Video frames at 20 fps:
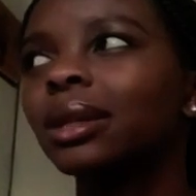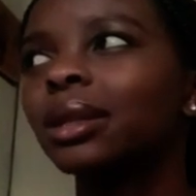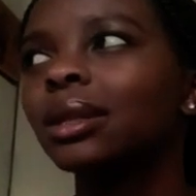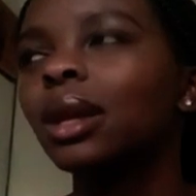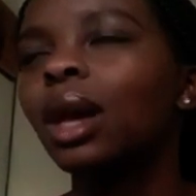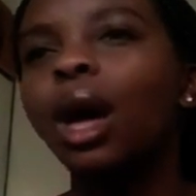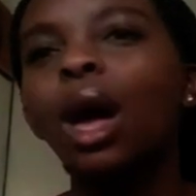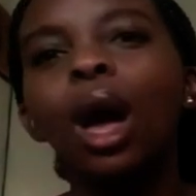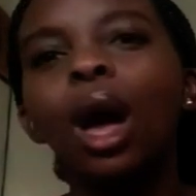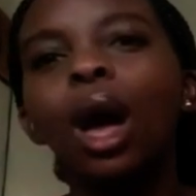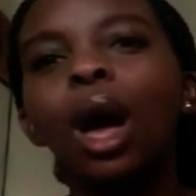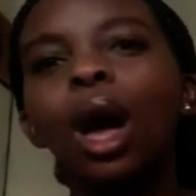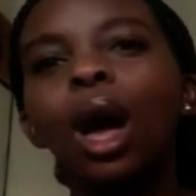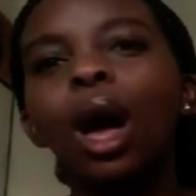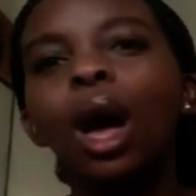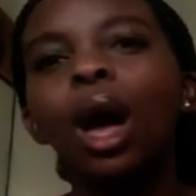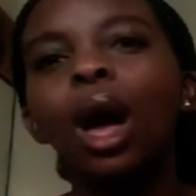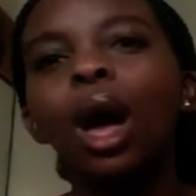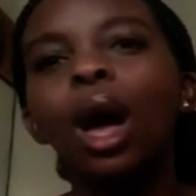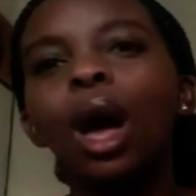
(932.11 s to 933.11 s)
I wanted to
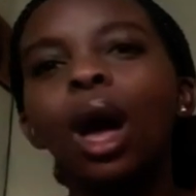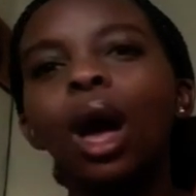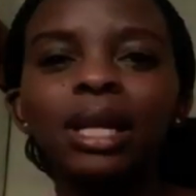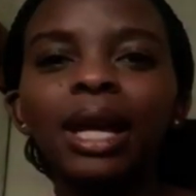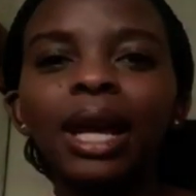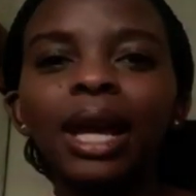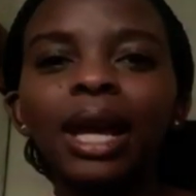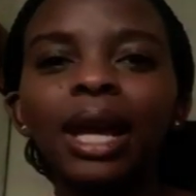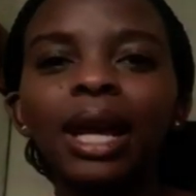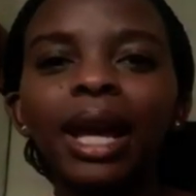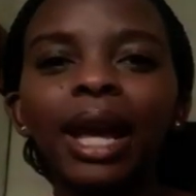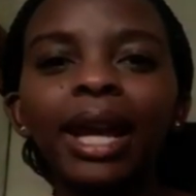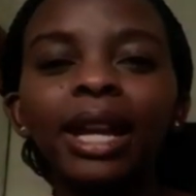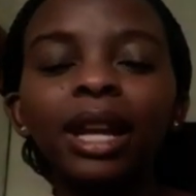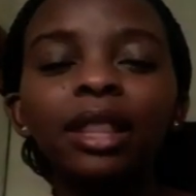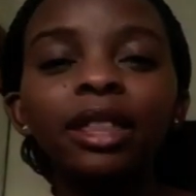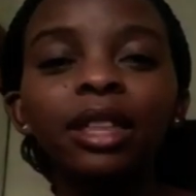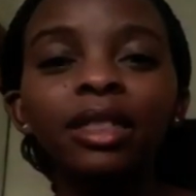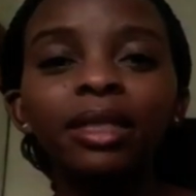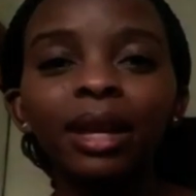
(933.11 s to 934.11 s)
participate in
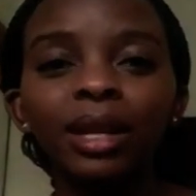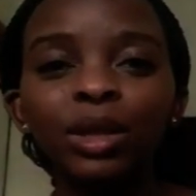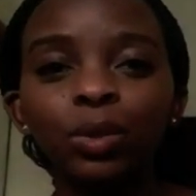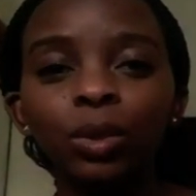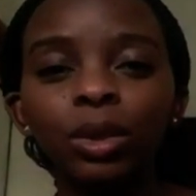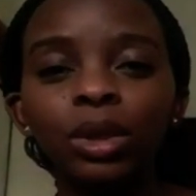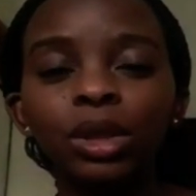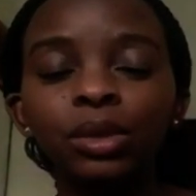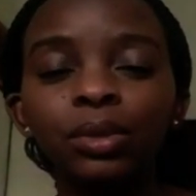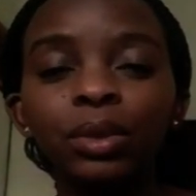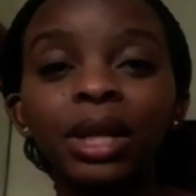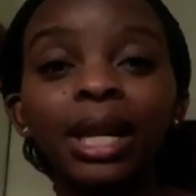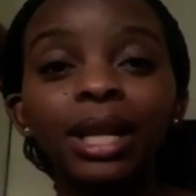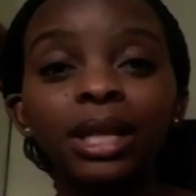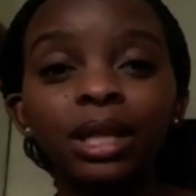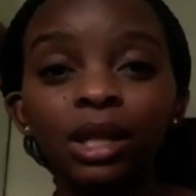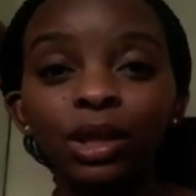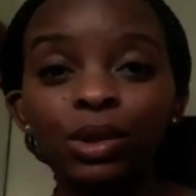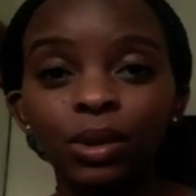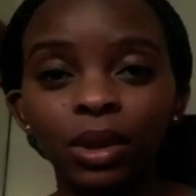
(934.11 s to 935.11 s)
anything that was
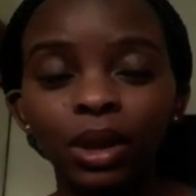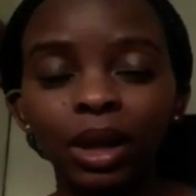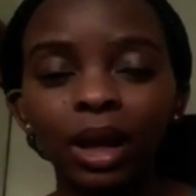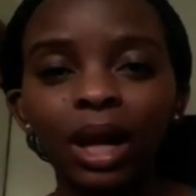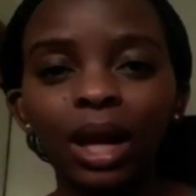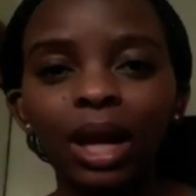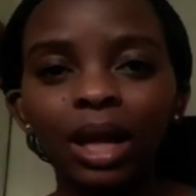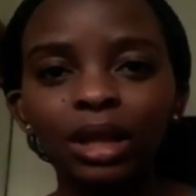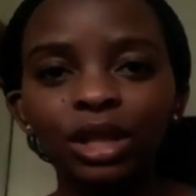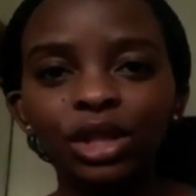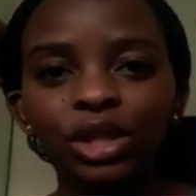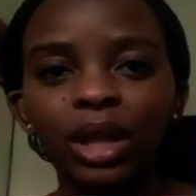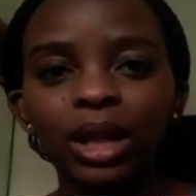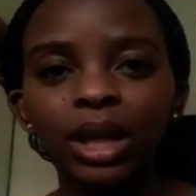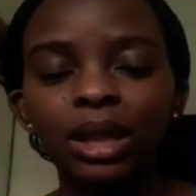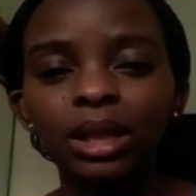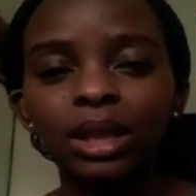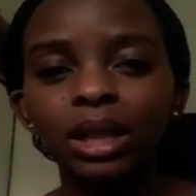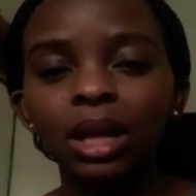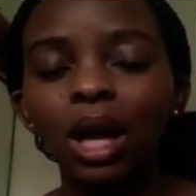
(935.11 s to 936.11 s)
relating to the girl child.
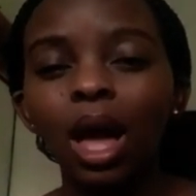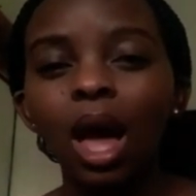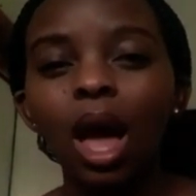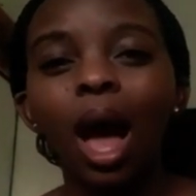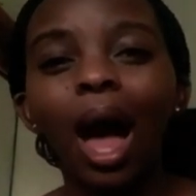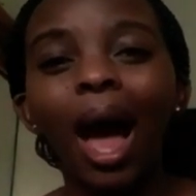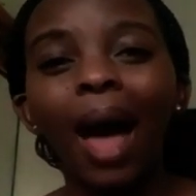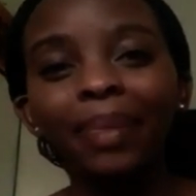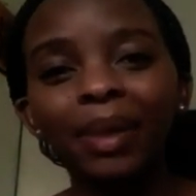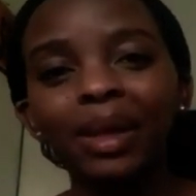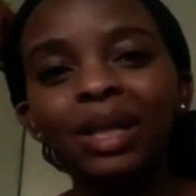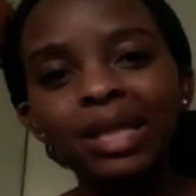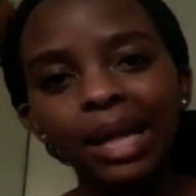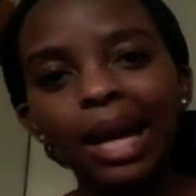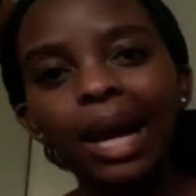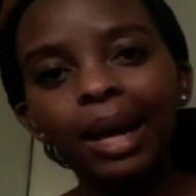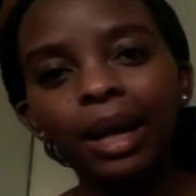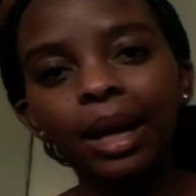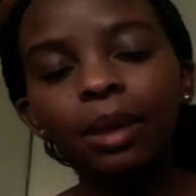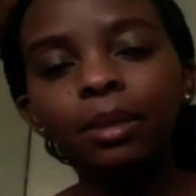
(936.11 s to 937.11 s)
At the
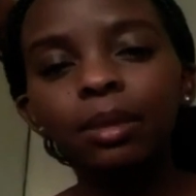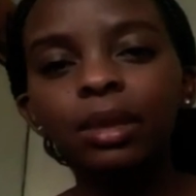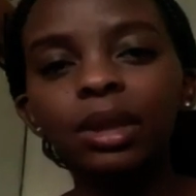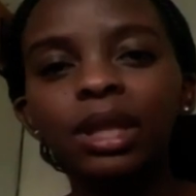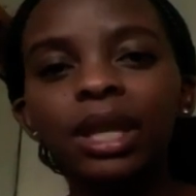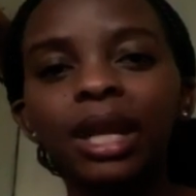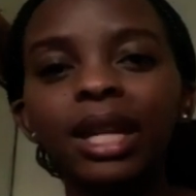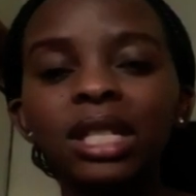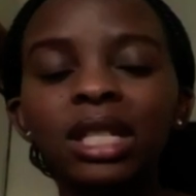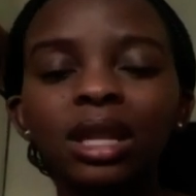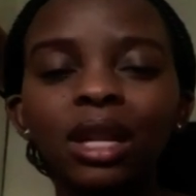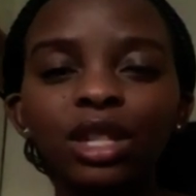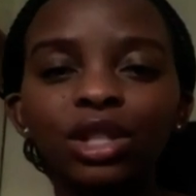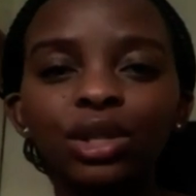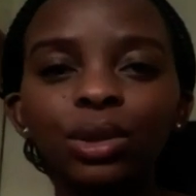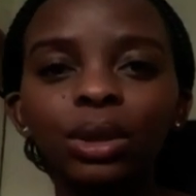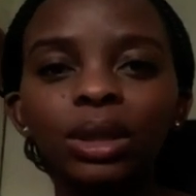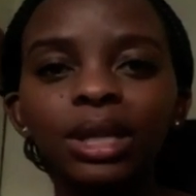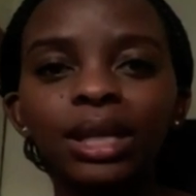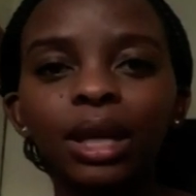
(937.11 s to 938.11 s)
time, the
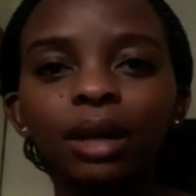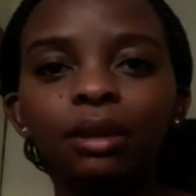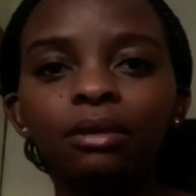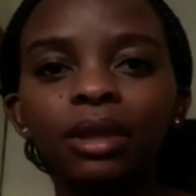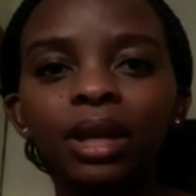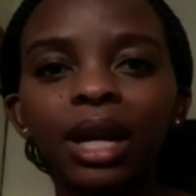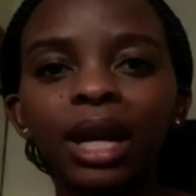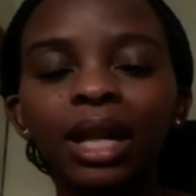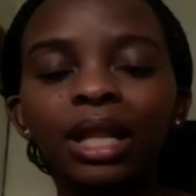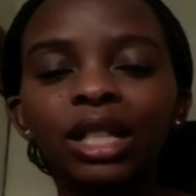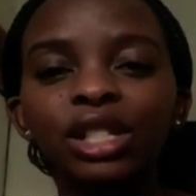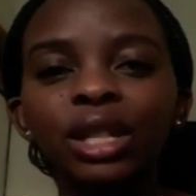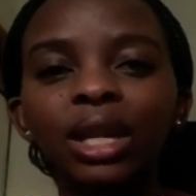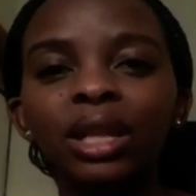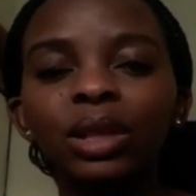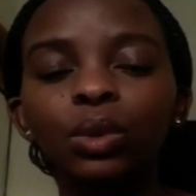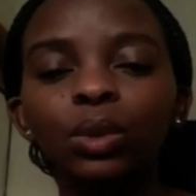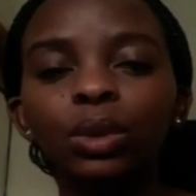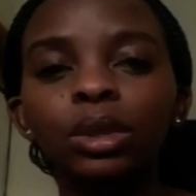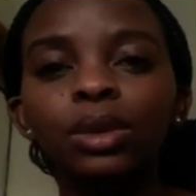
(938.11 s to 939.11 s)
International Day of the Girl Child
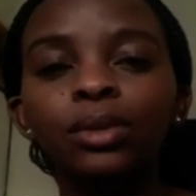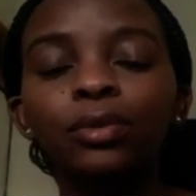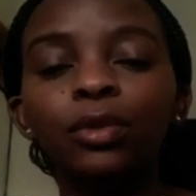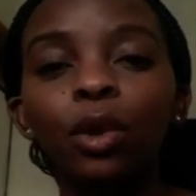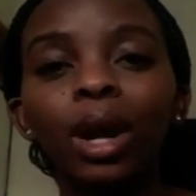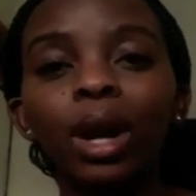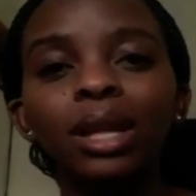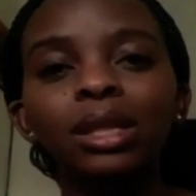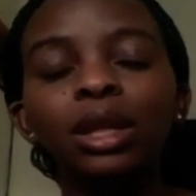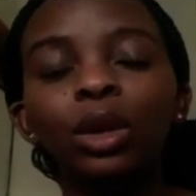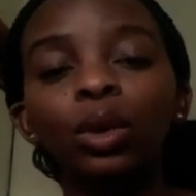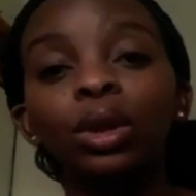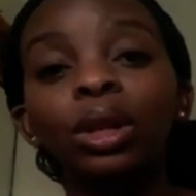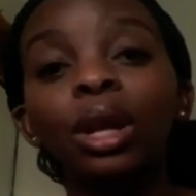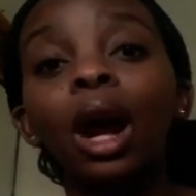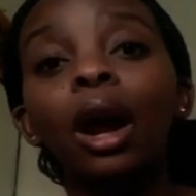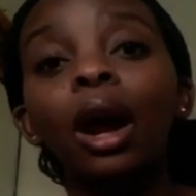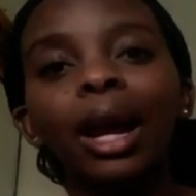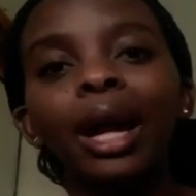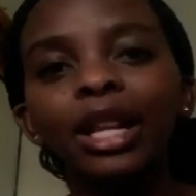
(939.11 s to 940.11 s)
was focusing on
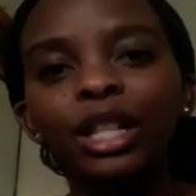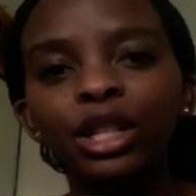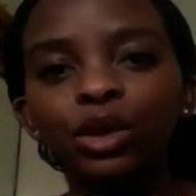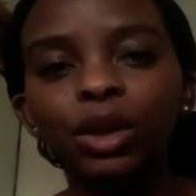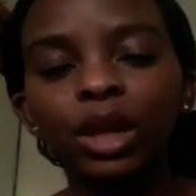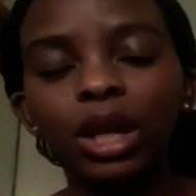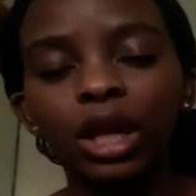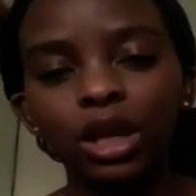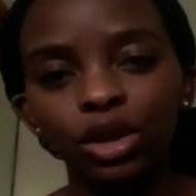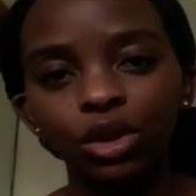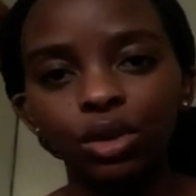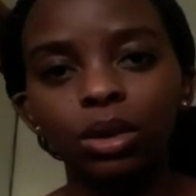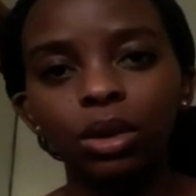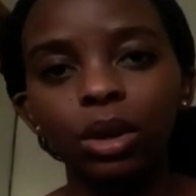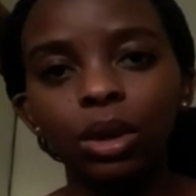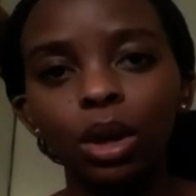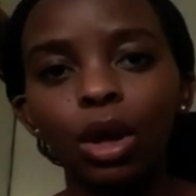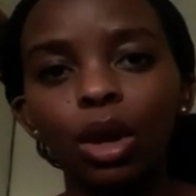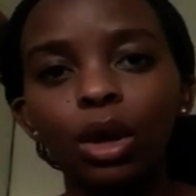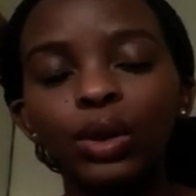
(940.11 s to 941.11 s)
her education.
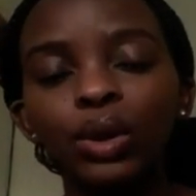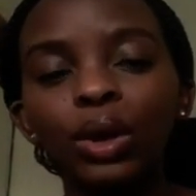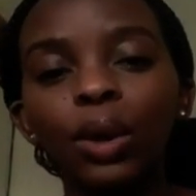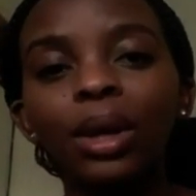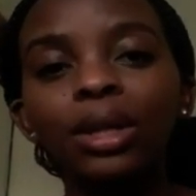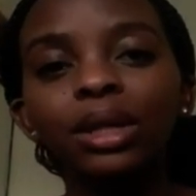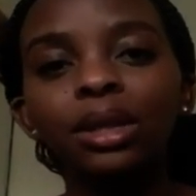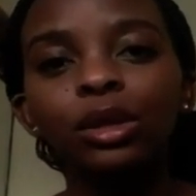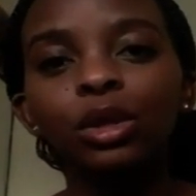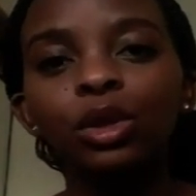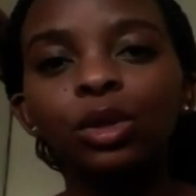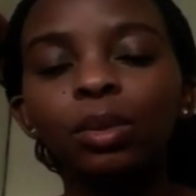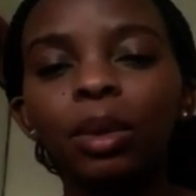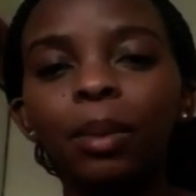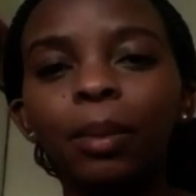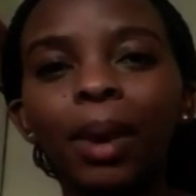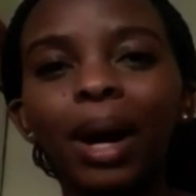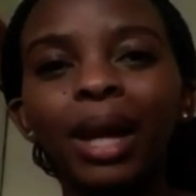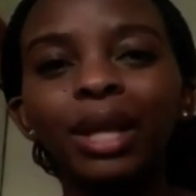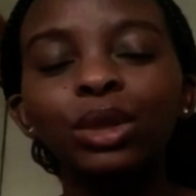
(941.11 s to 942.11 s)
So I wanted to be
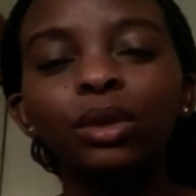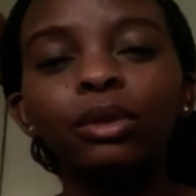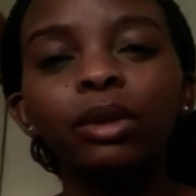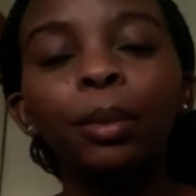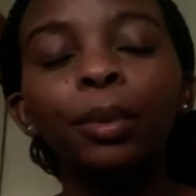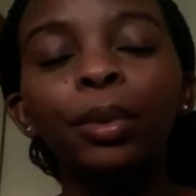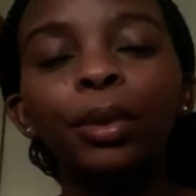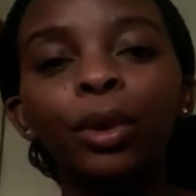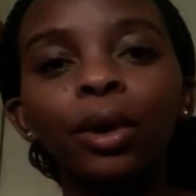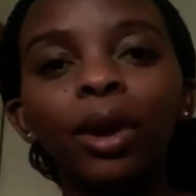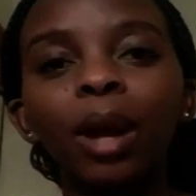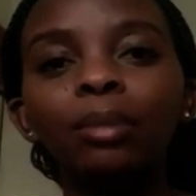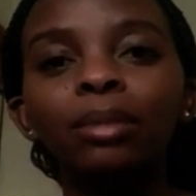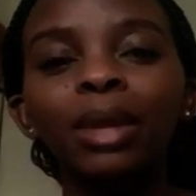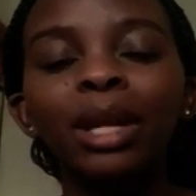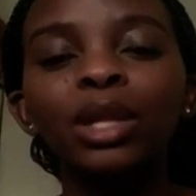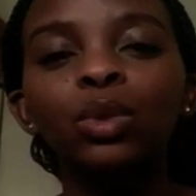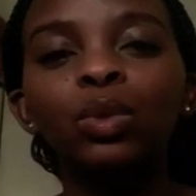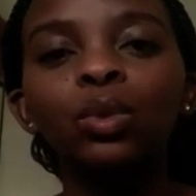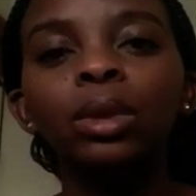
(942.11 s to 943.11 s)
part of a program that
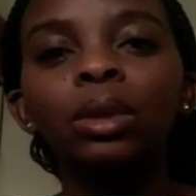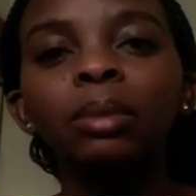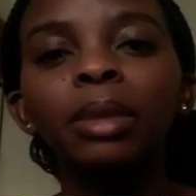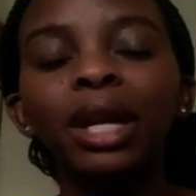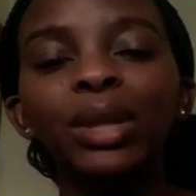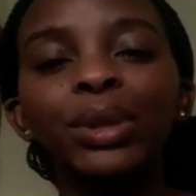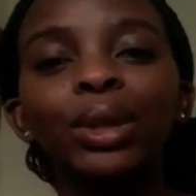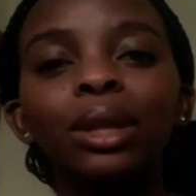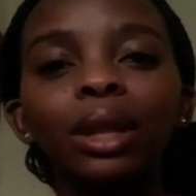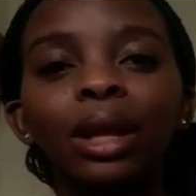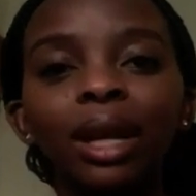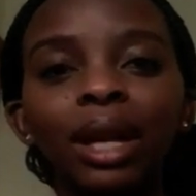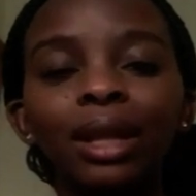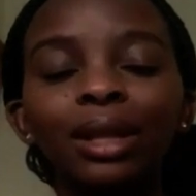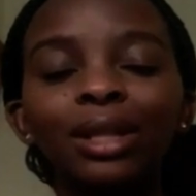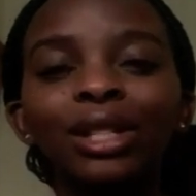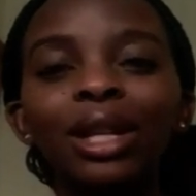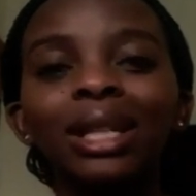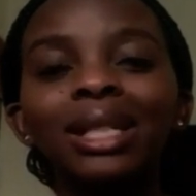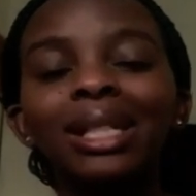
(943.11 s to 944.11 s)
will make sure the girl child
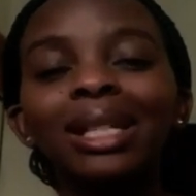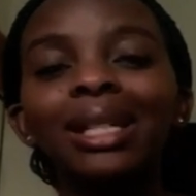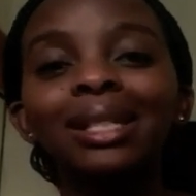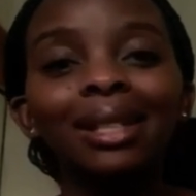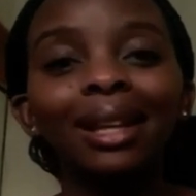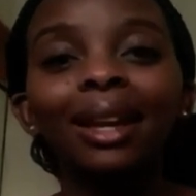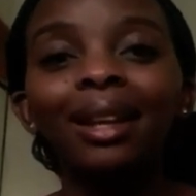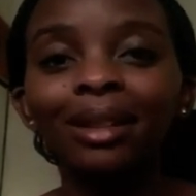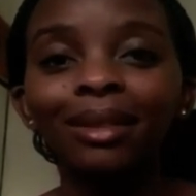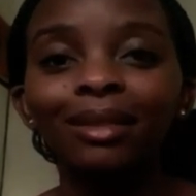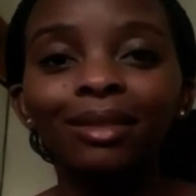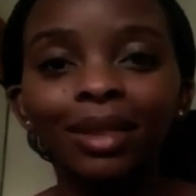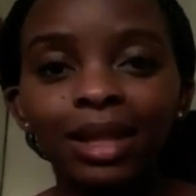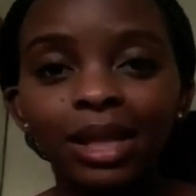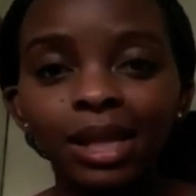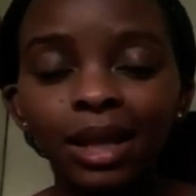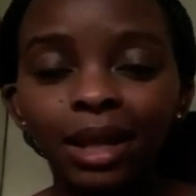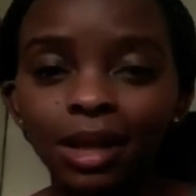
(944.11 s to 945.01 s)
is elevated.